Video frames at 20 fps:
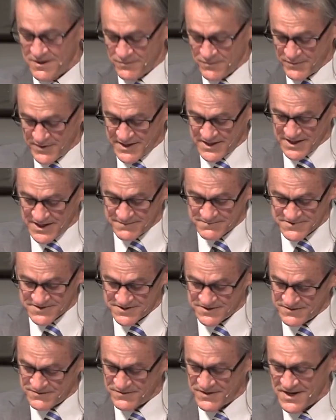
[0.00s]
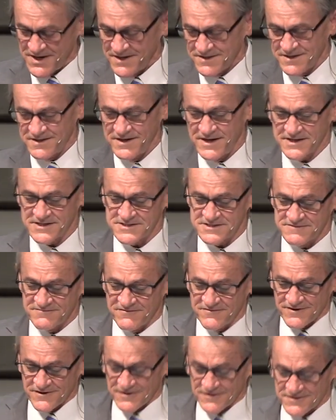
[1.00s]
when we come to the next
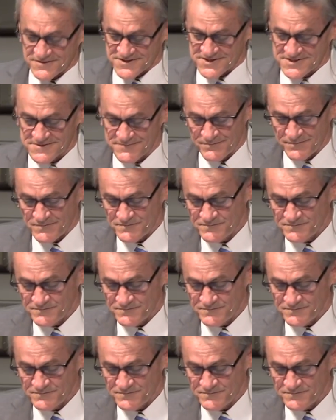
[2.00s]
verse,